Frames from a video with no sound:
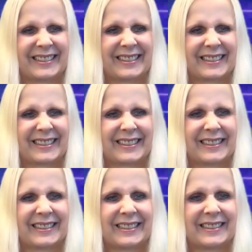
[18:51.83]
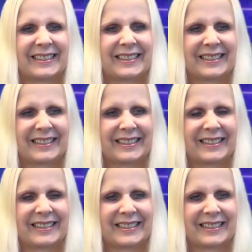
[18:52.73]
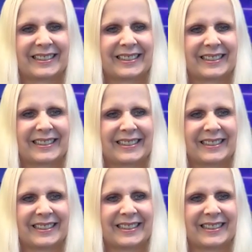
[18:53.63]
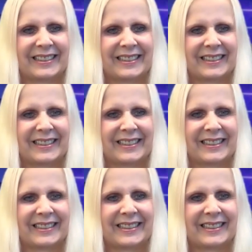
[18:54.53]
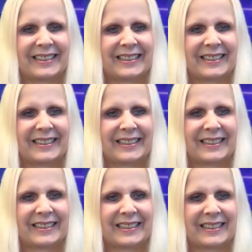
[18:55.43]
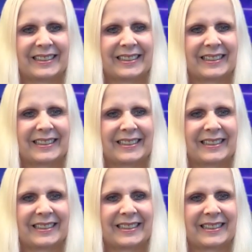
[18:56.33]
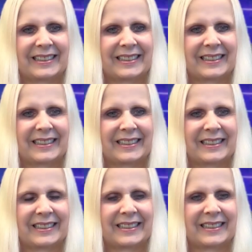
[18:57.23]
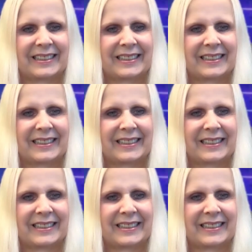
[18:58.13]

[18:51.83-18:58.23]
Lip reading: No words are spoken by the person on screen.